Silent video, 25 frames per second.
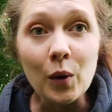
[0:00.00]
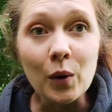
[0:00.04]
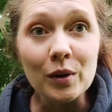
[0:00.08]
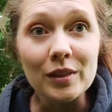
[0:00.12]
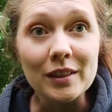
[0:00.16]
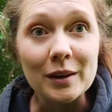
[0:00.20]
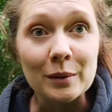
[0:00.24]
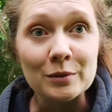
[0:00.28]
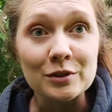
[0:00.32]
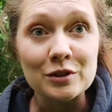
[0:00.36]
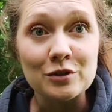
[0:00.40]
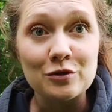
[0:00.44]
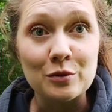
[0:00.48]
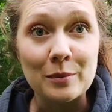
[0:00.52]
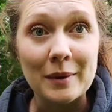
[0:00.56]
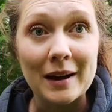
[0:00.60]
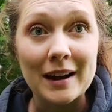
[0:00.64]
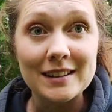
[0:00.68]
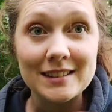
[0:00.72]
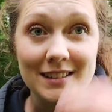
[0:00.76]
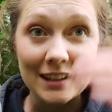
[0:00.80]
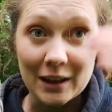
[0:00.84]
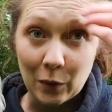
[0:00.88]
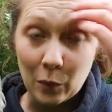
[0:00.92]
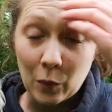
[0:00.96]
Oh, that was a
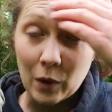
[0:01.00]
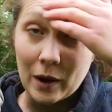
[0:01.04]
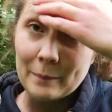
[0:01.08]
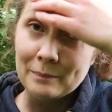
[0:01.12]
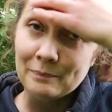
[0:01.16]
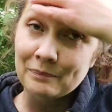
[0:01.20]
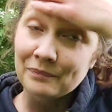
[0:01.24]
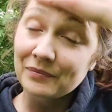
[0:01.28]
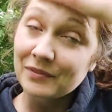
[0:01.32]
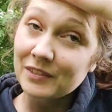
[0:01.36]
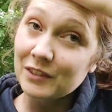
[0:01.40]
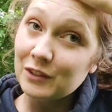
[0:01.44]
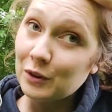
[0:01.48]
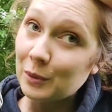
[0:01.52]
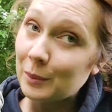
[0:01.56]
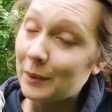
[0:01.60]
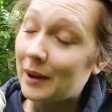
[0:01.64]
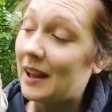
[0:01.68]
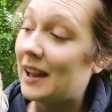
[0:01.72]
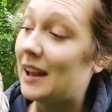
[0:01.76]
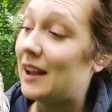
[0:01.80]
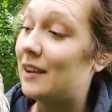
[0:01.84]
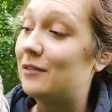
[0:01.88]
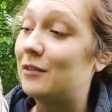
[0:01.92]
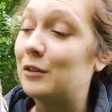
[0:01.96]
dramatic one. Do my
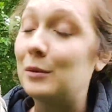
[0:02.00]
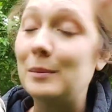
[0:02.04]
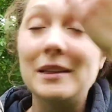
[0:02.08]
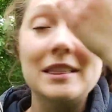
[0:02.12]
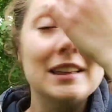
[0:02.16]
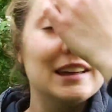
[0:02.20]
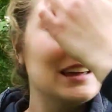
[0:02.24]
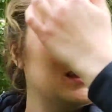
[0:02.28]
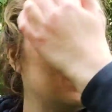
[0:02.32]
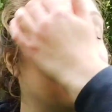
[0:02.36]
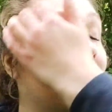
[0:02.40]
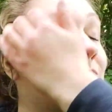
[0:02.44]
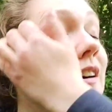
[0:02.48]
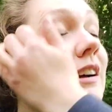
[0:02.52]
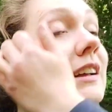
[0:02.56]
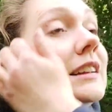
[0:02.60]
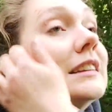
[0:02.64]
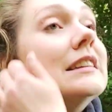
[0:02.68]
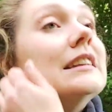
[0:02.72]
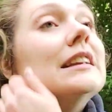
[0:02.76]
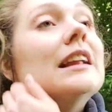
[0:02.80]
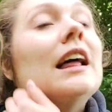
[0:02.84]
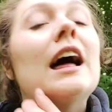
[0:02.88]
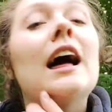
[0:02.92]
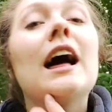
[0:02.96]
hair for me, thank you.
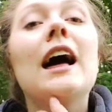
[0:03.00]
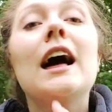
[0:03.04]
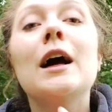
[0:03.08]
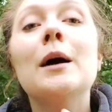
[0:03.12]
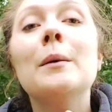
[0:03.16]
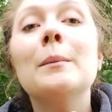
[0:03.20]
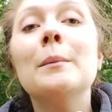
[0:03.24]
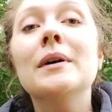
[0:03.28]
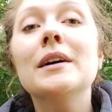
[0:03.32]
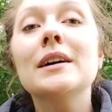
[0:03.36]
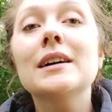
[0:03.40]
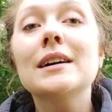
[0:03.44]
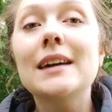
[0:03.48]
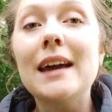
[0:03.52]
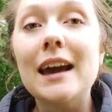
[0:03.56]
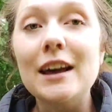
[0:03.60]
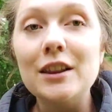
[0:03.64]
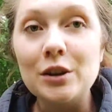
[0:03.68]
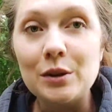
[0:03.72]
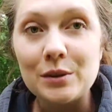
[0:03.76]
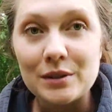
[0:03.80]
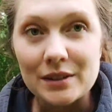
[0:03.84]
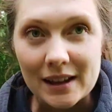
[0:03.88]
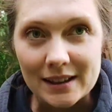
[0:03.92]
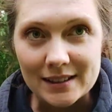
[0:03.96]
Get
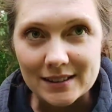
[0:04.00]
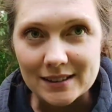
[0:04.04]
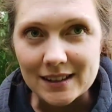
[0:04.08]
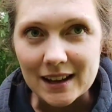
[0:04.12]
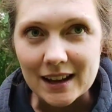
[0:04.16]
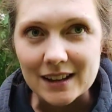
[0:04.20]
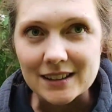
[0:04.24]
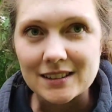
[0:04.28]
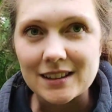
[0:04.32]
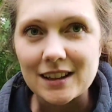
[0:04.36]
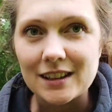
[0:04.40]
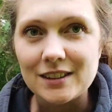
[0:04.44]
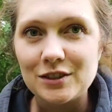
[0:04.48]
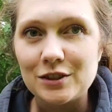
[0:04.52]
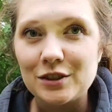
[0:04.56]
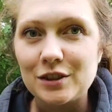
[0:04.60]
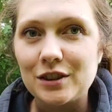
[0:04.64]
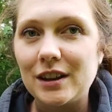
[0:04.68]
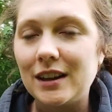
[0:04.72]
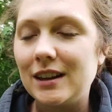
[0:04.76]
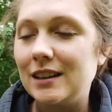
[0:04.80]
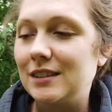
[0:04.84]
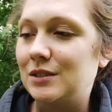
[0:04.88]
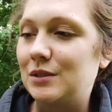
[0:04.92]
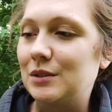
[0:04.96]
those insects in so
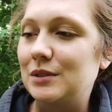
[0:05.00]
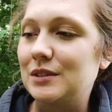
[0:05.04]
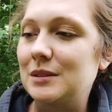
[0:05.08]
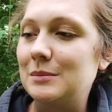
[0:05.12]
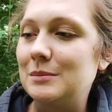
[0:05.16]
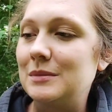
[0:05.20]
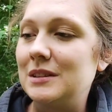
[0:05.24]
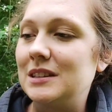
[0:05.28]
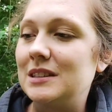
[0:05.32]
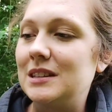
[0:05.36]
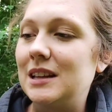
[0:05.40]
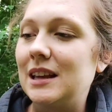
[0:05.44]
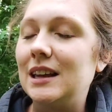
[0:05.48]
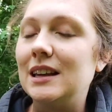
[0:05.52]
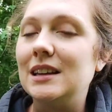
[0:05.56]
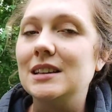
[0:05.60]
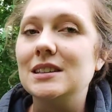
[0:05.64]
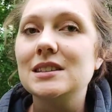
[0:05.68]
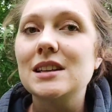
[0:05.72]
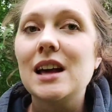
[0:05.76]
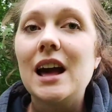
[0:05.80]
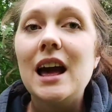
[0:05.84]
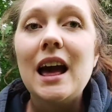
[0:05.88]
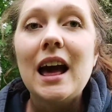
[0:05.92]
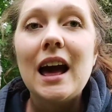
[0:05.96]
that he's got something to
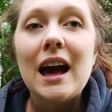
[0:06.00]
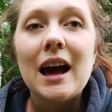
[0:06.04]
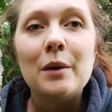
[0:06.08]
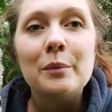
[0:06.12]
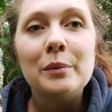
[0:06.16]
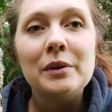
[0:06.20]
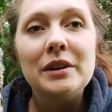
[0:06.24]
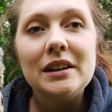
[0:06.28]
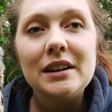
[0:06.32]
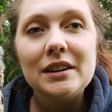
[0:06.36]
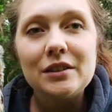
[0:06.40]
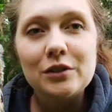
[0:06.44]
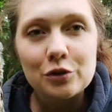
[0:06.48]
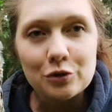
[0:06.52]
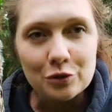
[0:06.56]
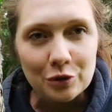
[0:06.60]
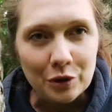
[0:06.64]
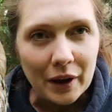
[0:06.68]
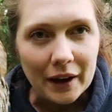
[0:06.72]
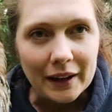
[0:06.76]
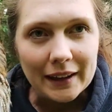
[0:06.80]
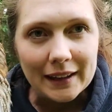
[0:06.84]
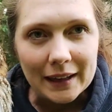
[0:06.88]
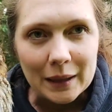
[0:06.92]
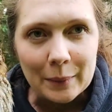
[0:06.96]
eat. And we need to
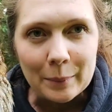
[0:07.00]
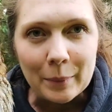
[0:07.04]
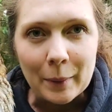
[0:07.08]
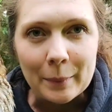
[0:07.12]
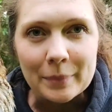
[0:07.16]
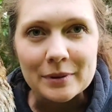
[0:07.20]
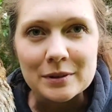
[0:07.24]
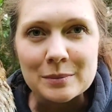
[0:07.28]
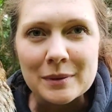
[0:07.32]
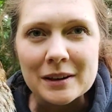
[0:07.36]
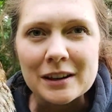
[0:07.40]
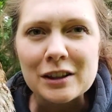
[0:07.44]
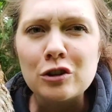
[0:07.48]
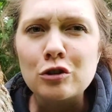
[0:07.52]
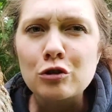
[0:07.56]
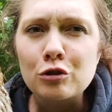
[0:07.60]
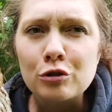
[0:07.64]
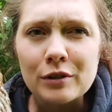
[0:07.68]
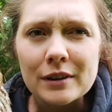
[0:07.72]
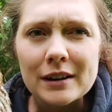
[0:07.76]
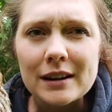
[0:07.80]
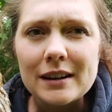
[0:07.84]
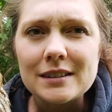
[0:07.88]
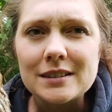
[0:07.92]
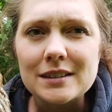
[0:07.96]
try and keep up as many
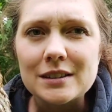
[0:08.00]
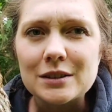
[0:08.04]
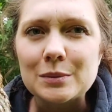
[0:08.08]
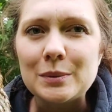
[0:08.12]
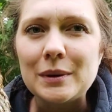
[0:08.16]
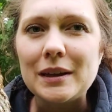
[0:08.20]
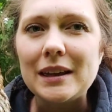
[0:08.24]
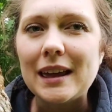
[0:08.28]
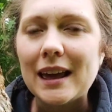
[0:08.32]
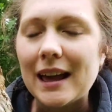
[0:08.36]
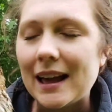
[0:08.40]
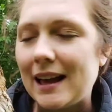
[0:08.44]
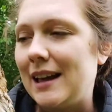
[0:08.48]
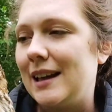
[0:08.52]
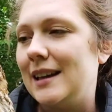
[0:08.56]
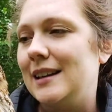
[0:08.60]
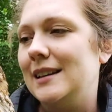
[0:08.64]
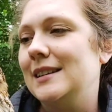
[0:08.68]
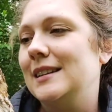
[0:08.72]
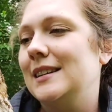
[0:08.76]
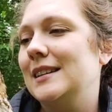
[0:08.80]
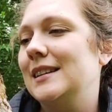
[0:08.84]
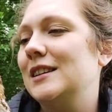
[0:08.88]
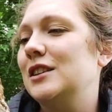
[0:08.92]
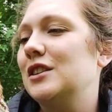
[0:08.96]
trees as we
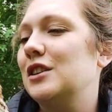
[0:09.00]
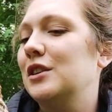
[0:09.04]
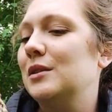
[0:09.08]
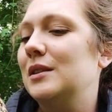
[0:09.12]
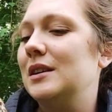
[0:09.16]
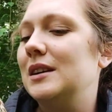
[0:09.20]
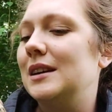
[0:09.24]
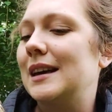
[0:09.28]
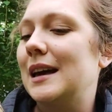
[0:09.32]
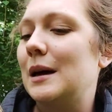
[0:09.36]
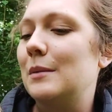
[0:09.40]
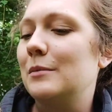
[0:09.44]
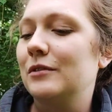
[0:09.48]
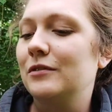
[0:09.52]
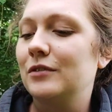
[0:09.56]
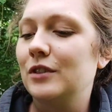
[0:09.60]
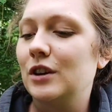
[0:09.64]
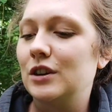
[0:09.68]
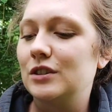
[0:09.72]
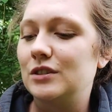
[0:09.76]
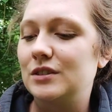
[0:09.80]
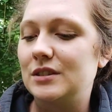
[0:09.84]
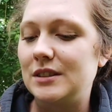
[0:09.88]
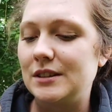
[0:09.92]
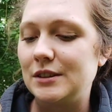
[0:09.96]
can. You know, he
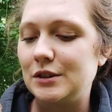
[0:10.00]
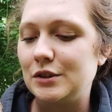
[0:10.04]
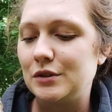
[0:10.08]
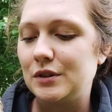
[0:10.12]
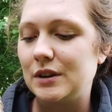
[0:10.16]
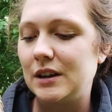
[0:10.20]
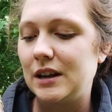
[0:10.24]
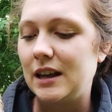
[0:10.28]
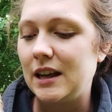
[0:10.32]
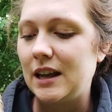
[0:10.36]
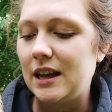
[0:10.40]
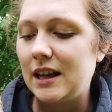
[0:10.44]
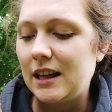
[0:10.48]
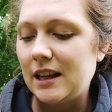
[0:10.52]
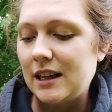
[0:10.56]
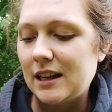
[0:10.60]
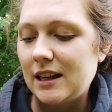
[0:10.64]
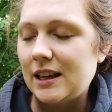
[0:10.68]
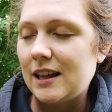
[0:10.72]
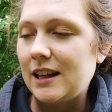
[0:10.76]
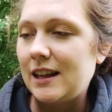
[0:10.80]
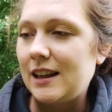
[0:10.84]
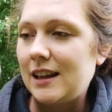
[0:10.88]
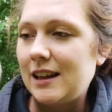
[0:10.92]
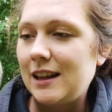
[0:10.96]
camouflages in a tree.
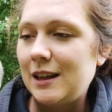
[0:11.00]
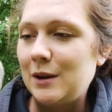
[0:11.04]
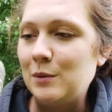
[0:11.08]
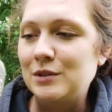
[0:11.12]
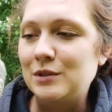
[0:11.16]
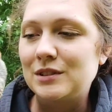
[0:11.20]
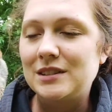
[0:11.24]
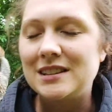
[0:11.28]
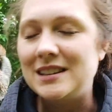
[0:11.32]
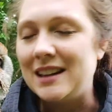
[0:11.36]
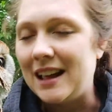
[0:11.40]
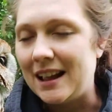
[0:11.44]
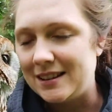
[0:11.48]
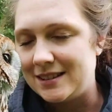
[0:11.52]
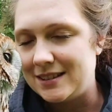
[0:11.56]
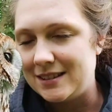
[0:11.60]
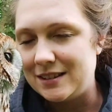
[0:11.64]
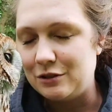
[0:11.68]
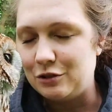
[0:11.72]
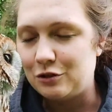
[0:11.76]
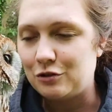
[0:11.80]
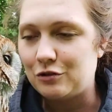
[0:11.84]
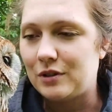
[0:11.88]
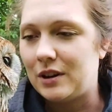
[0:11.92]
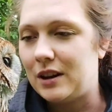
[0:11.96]
He wants to nest in
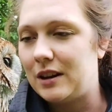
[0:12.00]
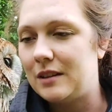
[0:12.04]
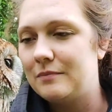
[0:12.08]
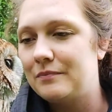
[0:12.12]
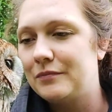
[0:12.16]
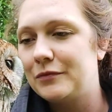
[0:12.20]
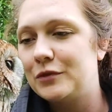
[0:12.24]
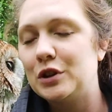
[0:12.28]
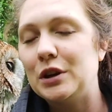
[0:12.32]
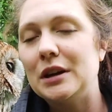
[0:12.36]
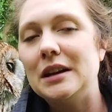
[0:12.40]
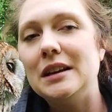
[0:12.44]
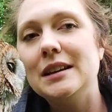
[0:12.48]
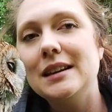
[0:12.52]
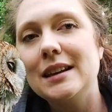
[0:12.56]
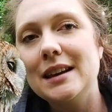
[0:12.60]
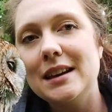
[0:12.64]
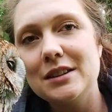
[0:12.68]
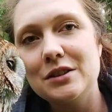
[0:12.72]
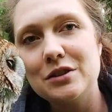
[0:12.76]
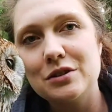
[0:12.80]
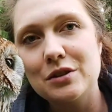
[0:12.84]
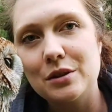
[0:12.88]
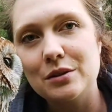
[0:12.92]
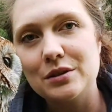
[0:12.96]
a tree, so he
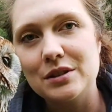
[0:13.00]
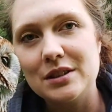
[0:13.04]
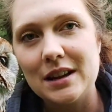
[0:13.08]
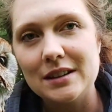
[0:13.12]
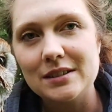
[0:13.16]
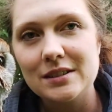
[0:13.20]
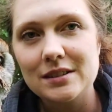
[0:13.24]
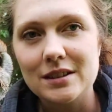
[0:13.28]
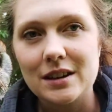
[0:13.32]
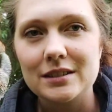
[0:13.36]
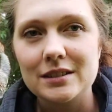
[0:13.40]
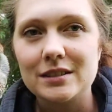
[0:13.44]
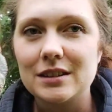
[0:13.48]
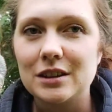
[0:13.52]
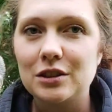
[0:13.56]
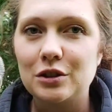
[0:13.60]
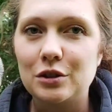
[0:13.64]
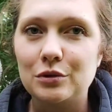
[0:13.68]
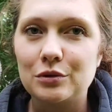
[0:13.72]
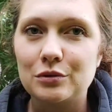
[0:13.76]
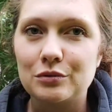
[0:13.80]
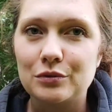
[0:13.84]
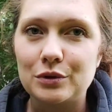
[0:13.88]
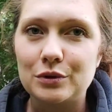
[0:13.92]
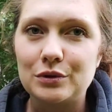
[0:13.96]
needs those nest sites and
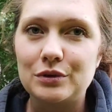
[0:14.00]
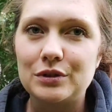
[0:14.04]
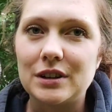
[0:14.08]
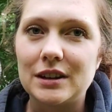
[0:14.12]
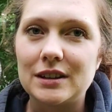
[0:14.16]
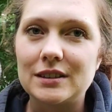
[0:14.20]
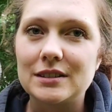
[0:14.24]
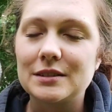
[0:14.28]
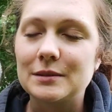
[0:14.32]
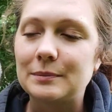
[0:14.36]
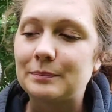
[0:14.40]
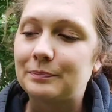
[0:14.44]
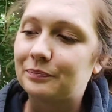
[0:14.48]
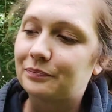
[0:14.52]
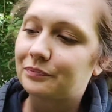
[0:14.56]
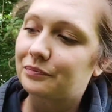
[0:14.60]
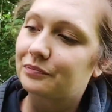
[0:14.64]
those roost sites